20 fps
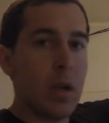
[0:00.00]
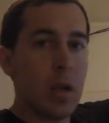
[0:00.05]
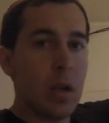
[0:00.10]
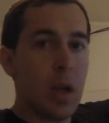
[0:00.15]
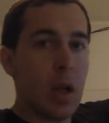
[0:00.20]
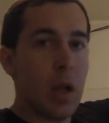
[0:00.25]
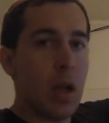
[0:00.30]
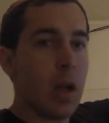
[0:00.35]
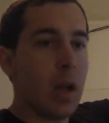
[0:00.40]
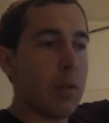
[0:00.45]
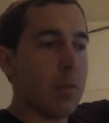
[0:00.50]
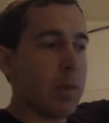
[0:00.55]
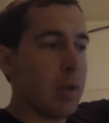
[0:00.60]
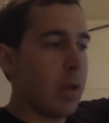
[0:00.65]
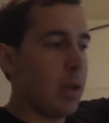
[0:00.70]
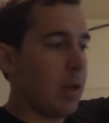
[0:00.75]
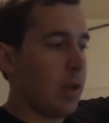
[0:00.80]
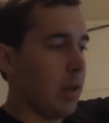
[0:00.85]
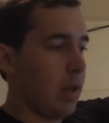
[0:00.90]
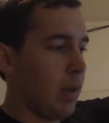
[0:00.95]

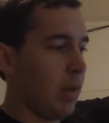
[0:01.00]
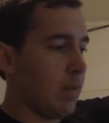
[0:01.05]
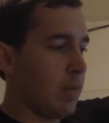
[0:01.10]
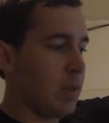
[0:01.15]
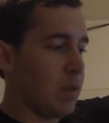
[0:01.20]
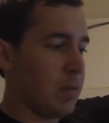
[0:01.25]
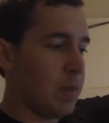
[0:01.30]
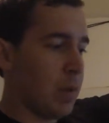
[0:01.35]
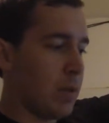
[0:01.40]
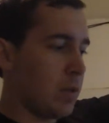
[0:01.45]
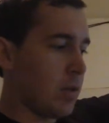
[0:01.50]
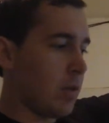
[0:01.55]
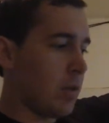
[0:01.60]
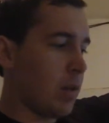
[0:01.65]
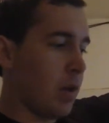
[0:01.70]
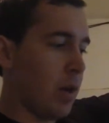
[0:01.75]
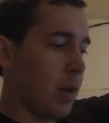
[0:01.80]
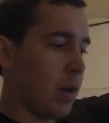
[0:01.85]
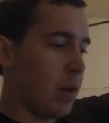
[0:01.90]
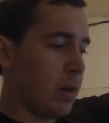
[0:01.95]
and have just been tuning
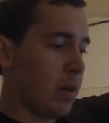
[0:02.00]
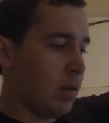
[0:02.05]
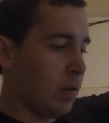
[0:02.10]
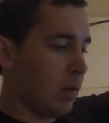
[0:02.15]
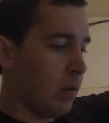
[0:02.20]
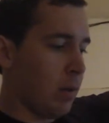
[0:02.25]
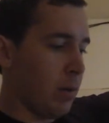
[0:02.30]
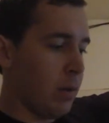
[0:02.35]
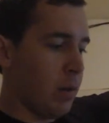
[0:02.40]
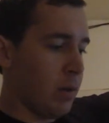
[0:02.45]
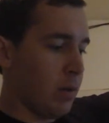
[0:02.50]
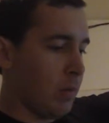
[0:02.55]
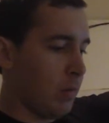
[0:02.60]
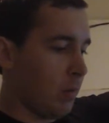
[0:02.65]
on it, learning,